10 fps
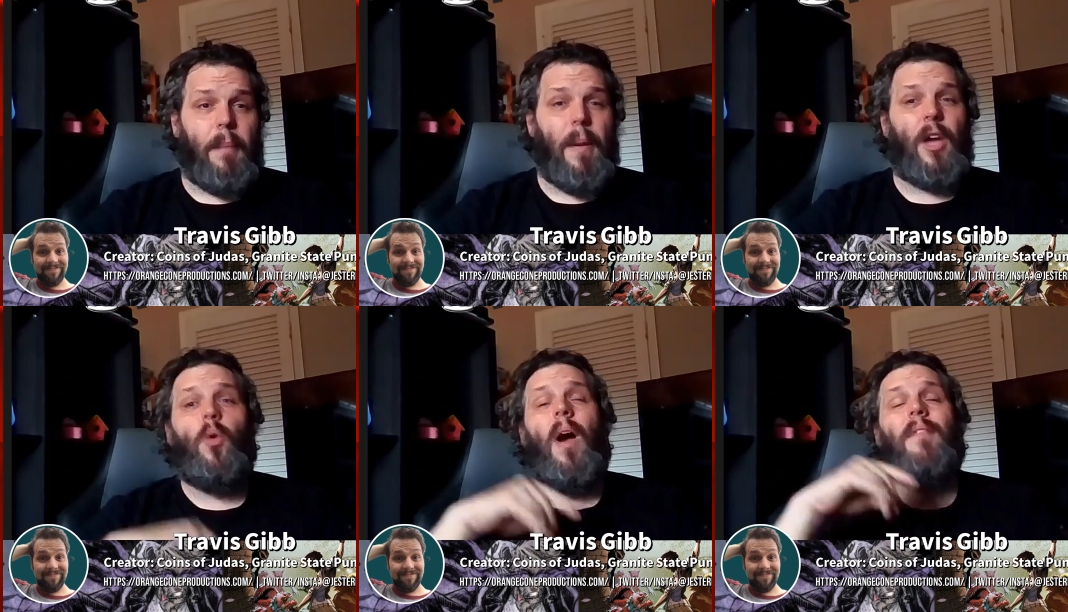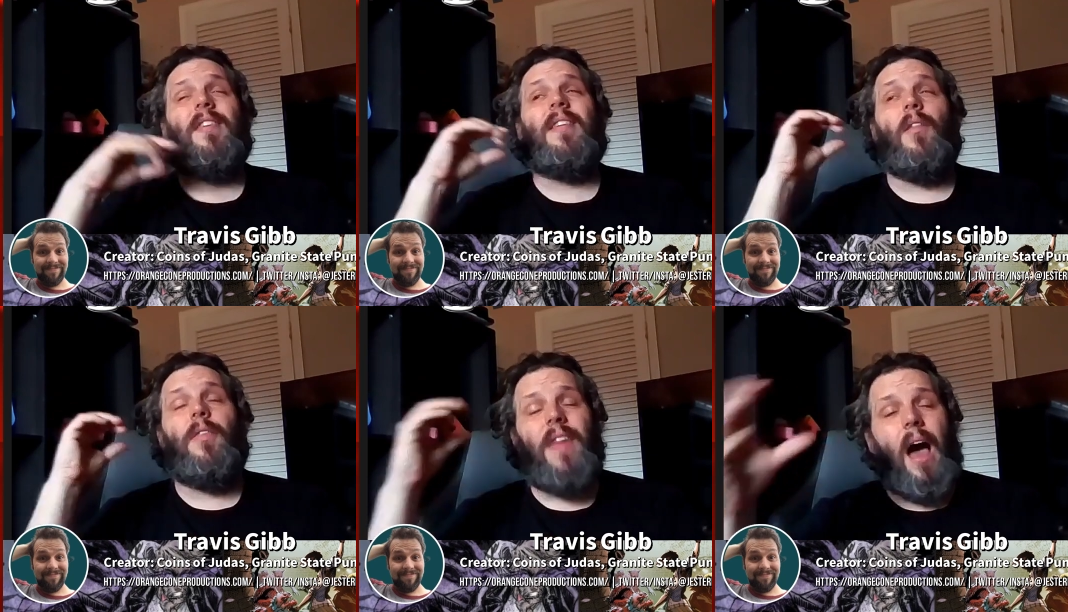Speaker 1: money back. You have to
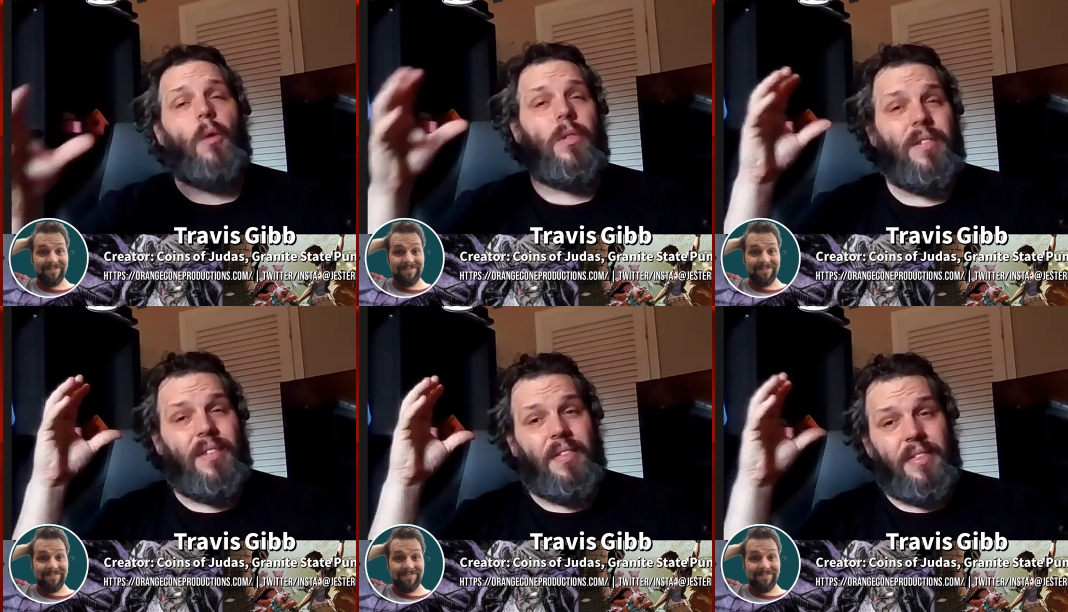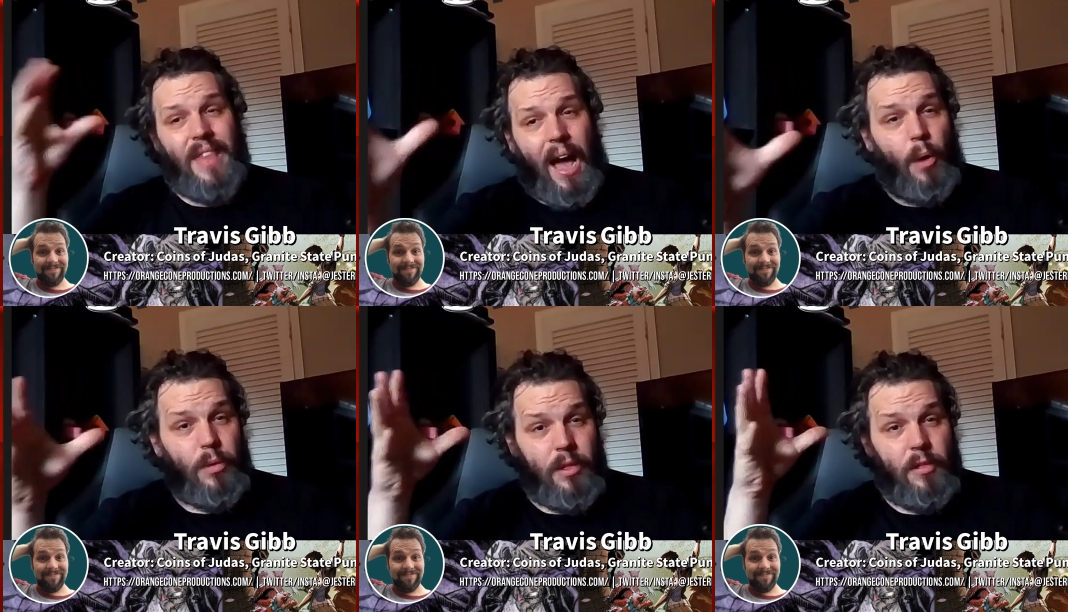sell thousands and
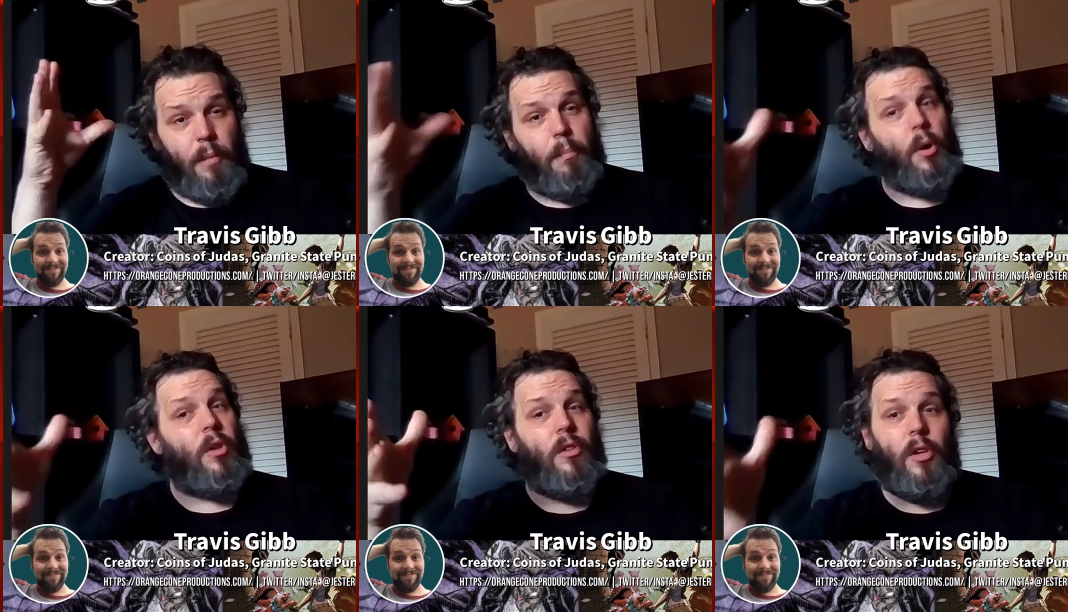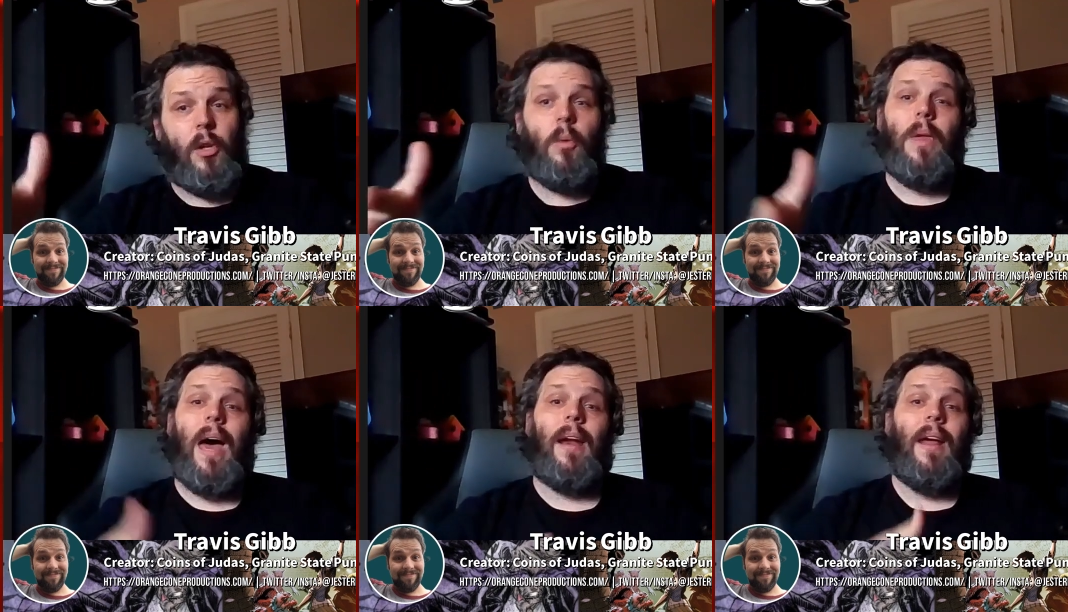thousands of books to do
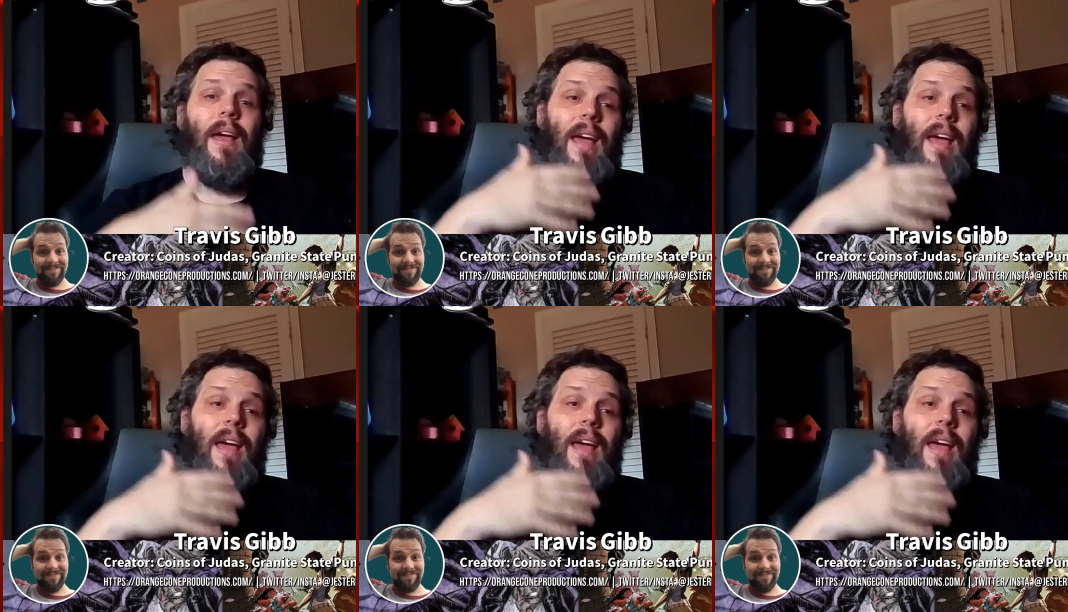that.